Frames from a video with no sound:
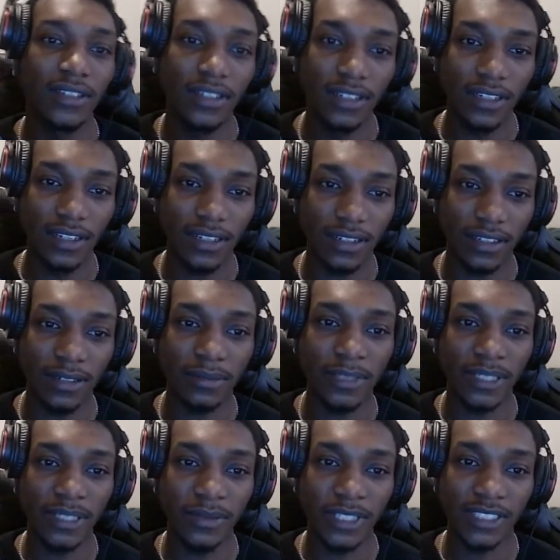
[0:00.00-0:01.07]
up
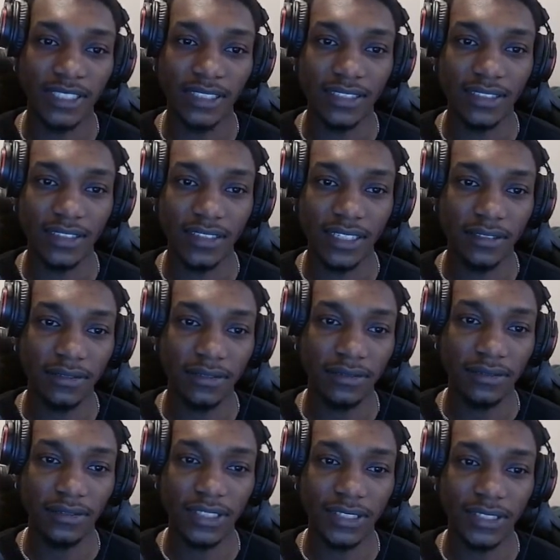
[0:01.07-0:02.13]
there when it said safe.
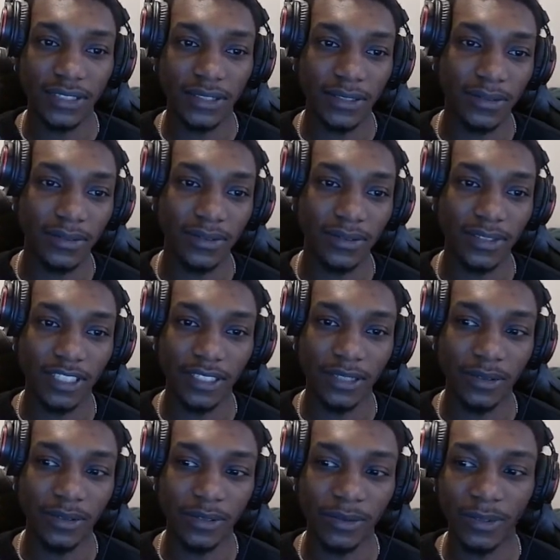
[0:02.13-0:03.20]
So we
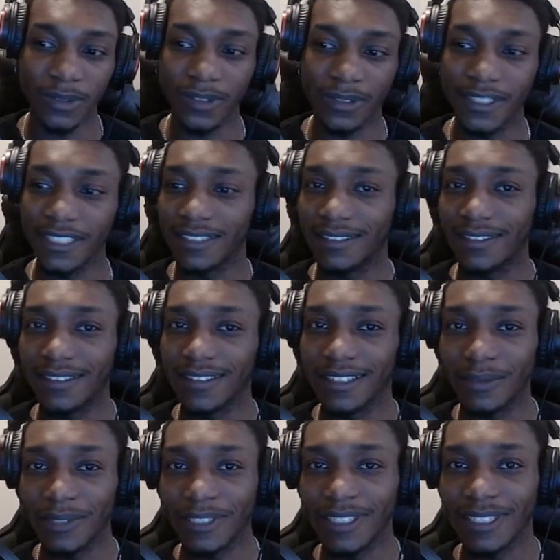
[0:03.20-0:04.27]
rolled in
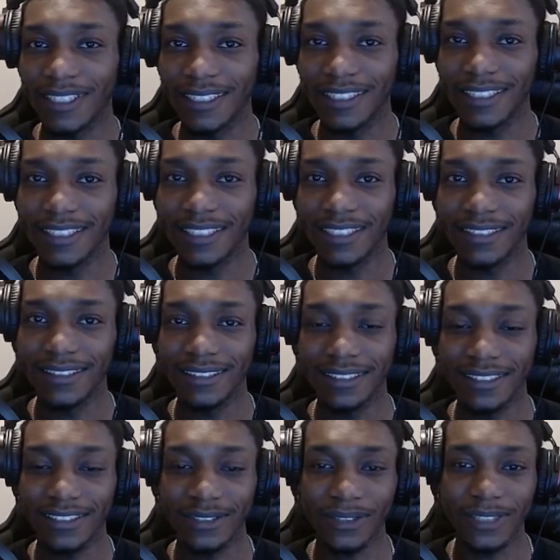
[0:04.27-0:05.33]
and it didn't
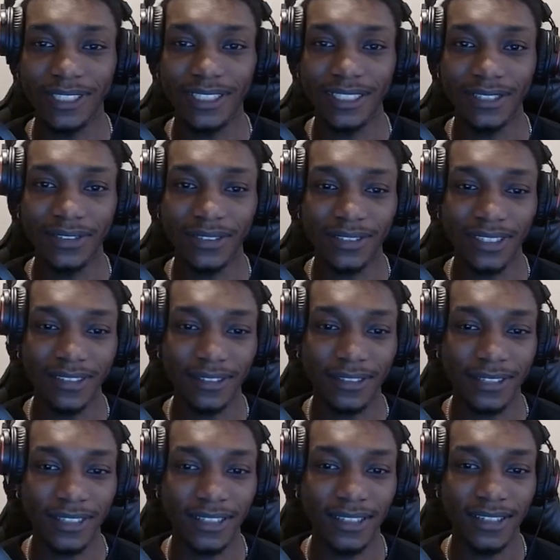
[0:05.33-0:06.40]
destroy itself. So that's
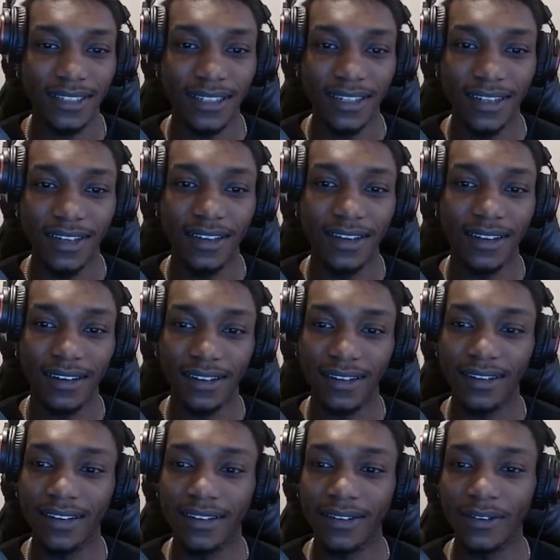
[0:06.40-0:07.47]
great.
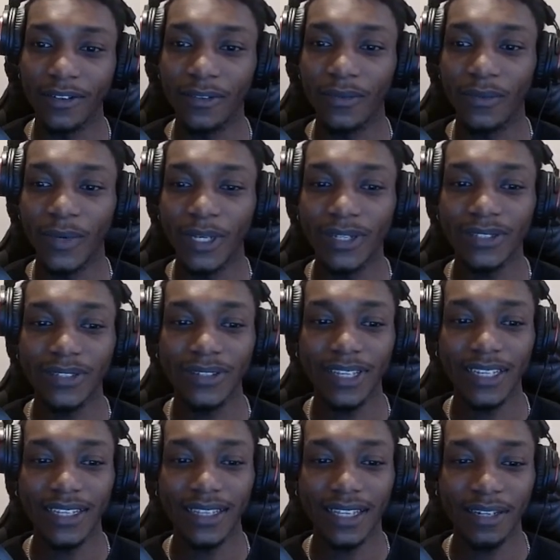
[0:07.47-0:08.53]
We also
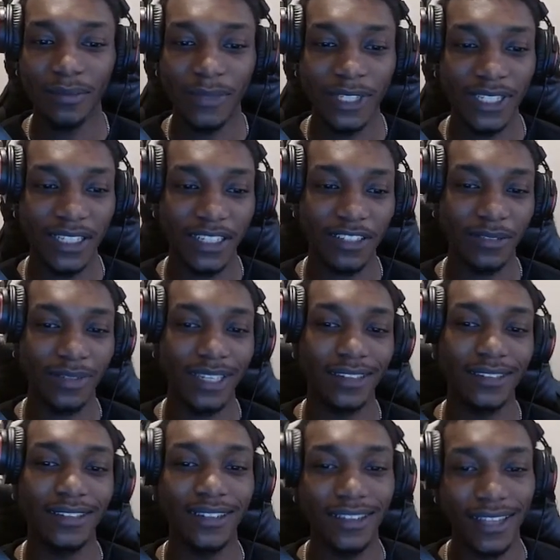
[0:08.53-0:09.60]
get a lot of money because we
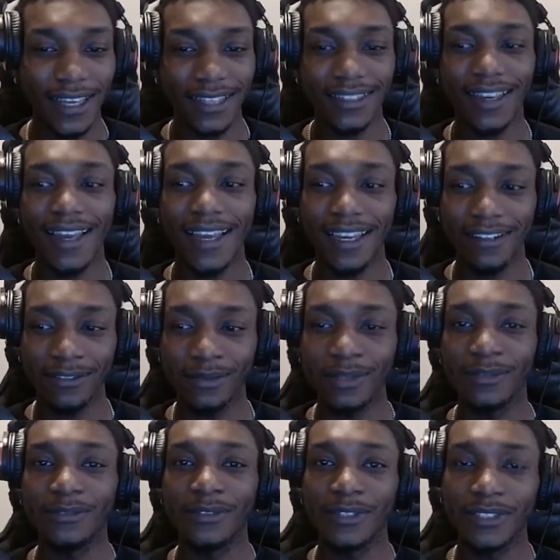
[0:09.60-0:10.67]
took that tag from
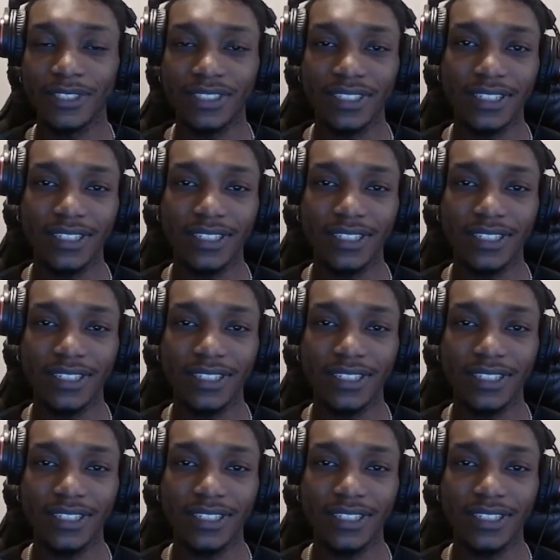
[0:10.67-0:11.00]
the first